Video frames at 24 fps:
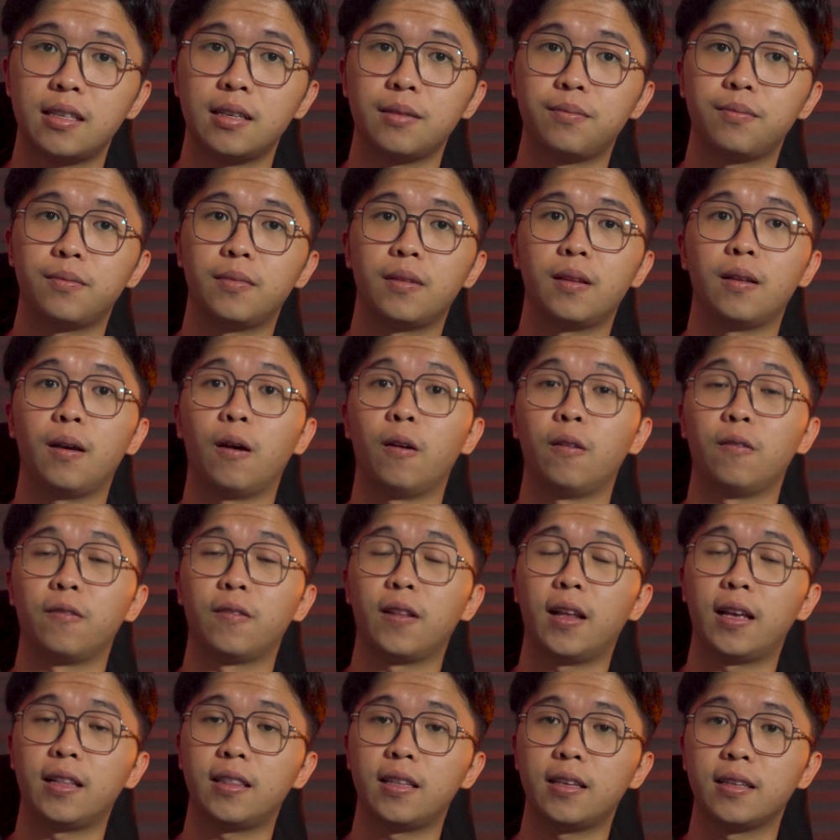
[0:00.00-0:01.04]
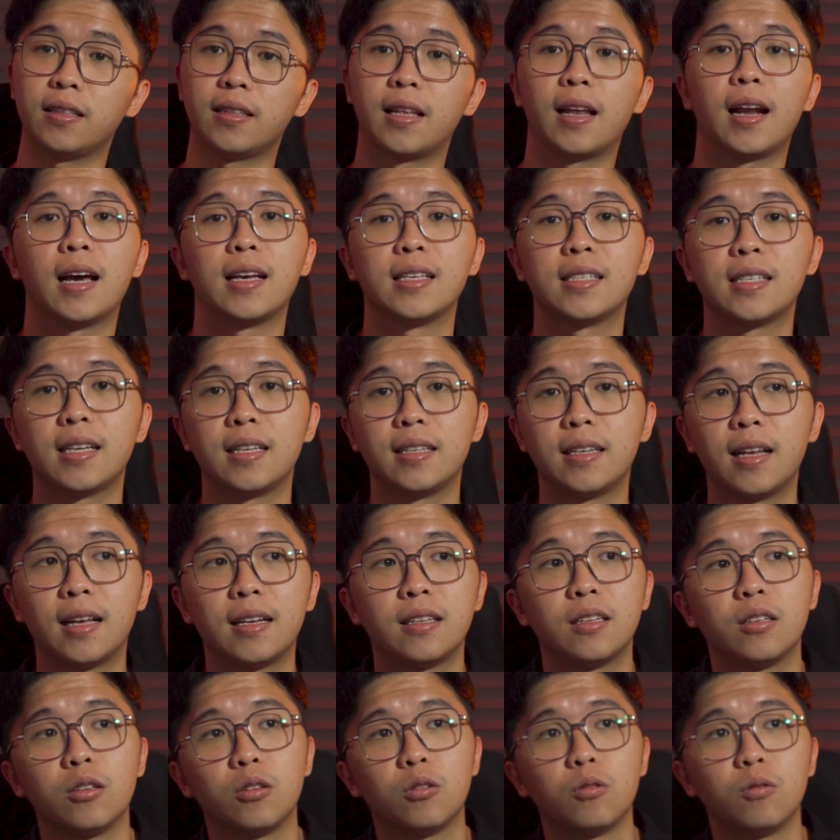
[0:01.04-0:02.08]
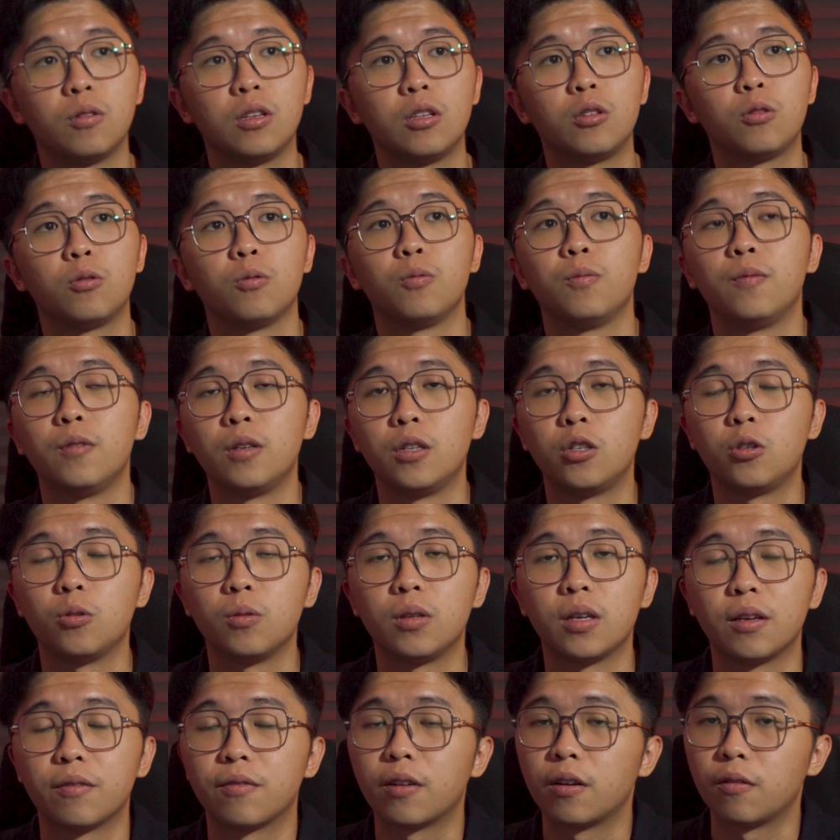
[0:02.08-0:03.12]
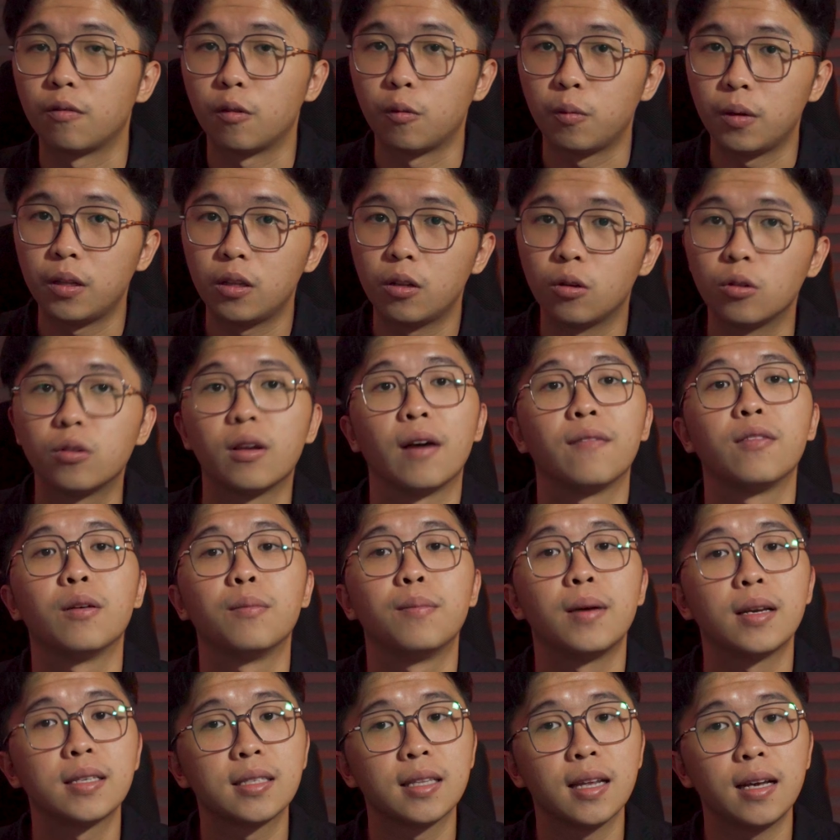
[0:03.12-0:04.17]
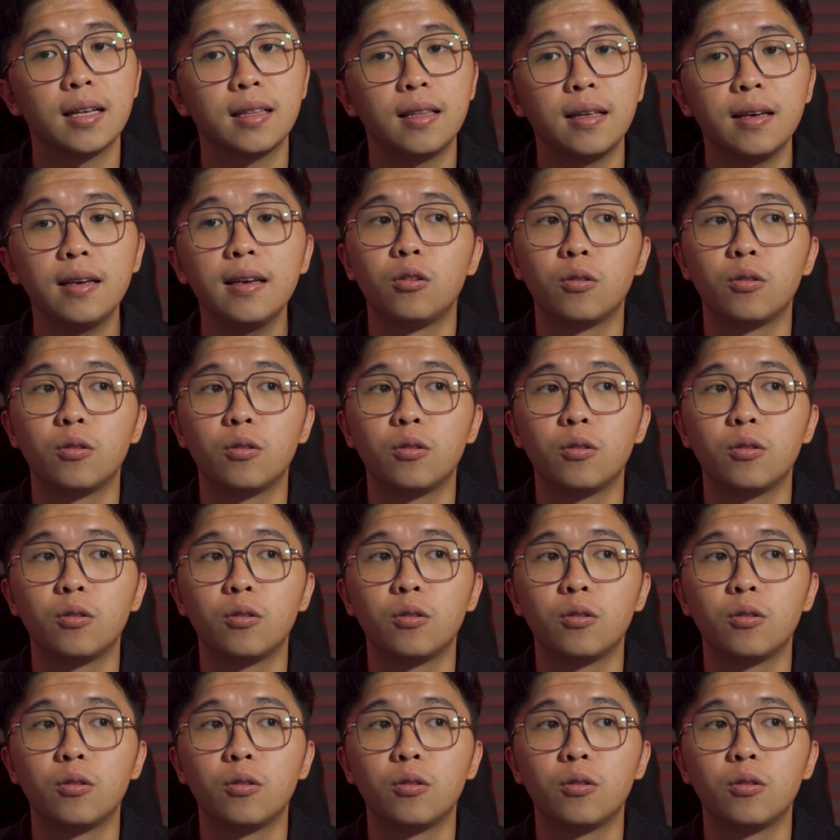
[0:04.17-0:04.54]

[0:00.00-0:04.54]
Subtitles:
tip of lighting that I said that you need to be shooting in front of a window to have the best lighting,